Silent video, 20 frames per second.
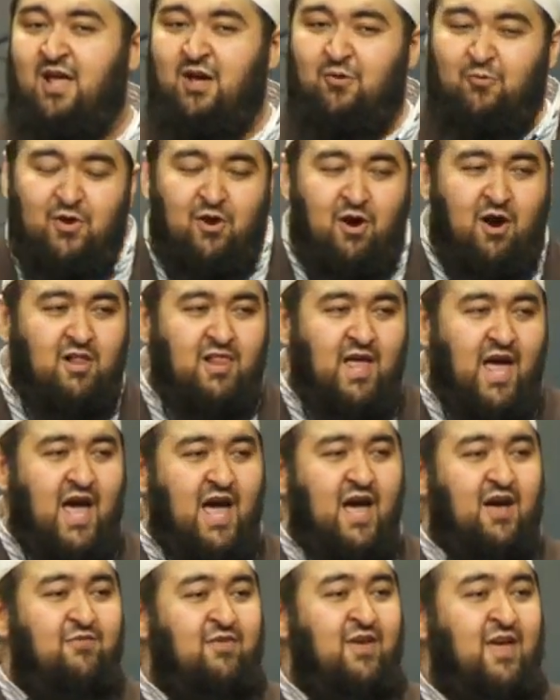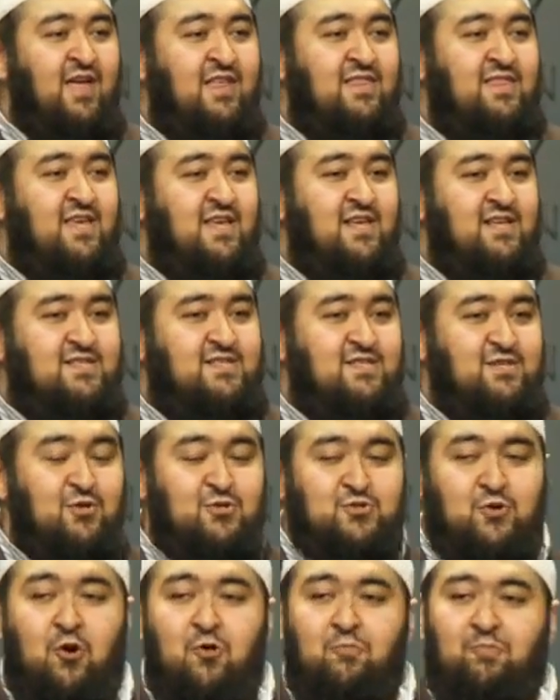We all have these
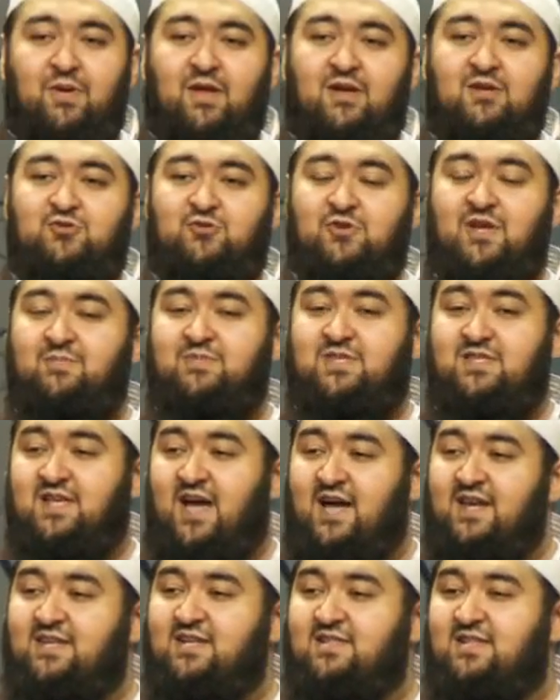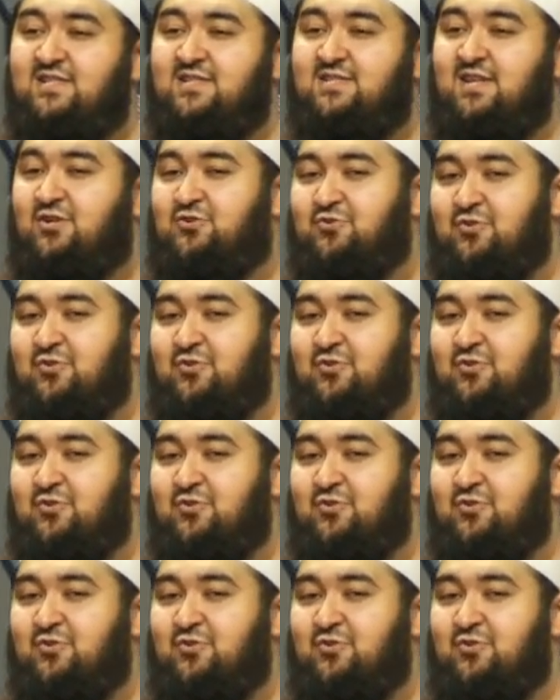utopian dreams, these idealistic